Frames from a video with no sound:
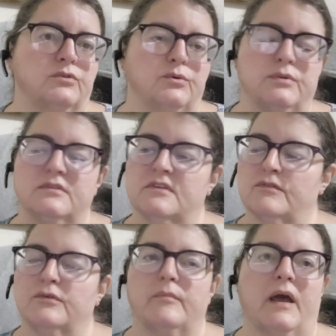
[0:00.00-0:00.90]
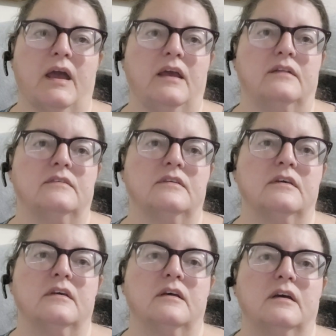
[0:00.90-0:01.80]
doing stuff with my hands
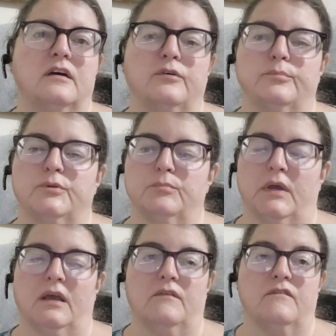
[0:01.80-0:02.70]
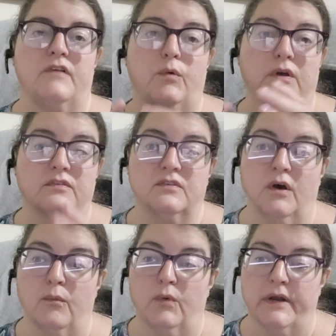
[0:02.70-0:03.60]
helped me focus
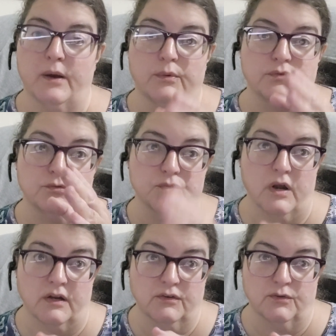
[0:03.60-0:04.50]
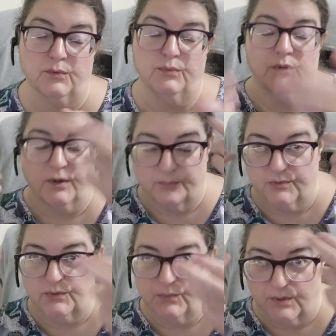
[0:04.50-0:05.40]
on what I was trying to
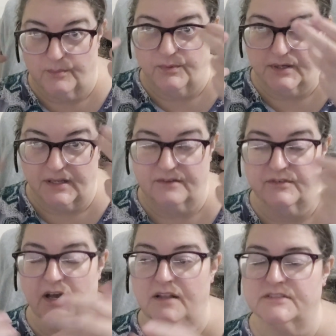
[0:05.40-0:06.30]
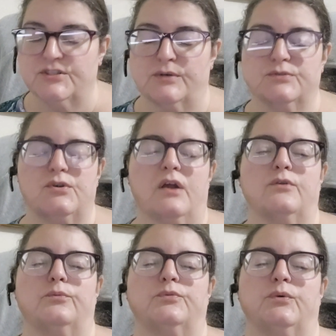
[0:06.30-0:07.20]
absorb, what kind of knowledge I was trying to
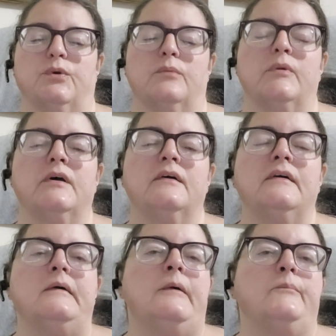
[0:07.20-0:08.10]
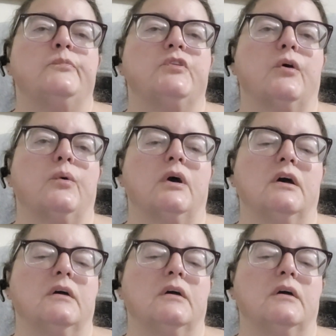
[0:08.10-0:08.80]
absorb. So,